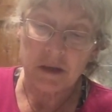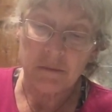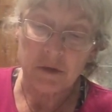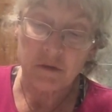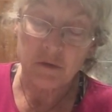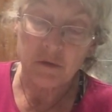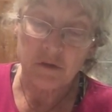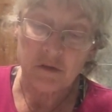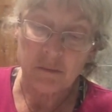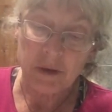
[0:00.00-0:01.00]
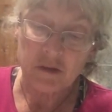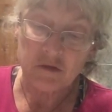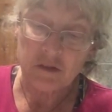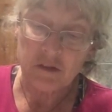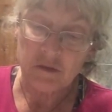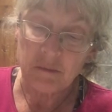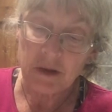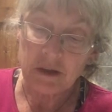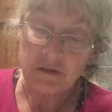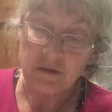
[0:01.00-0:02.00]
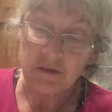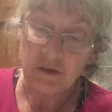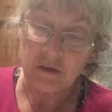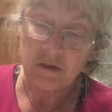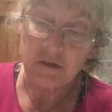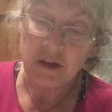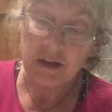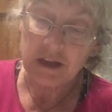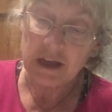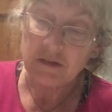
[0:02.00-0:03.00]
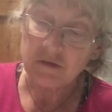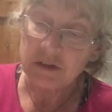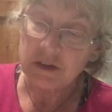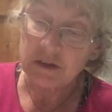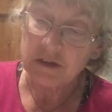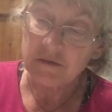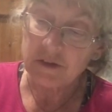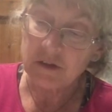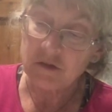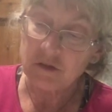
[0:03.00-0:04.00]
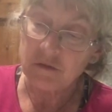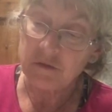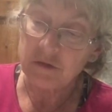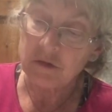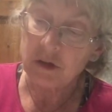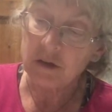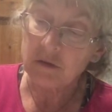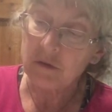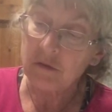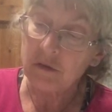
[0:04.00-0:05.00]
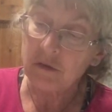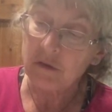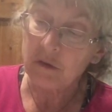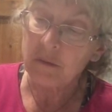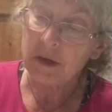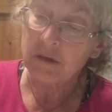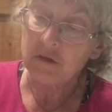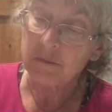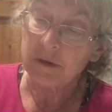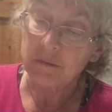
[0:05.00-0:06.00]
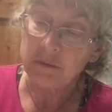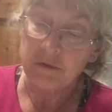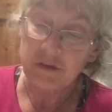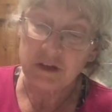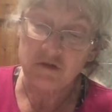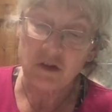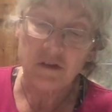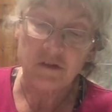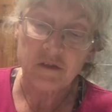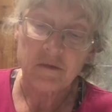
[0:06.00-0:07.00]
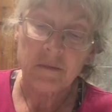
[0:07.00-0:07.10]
Number 2 is specialist medical or psychiatric intervention for diagnosis or management and procedures.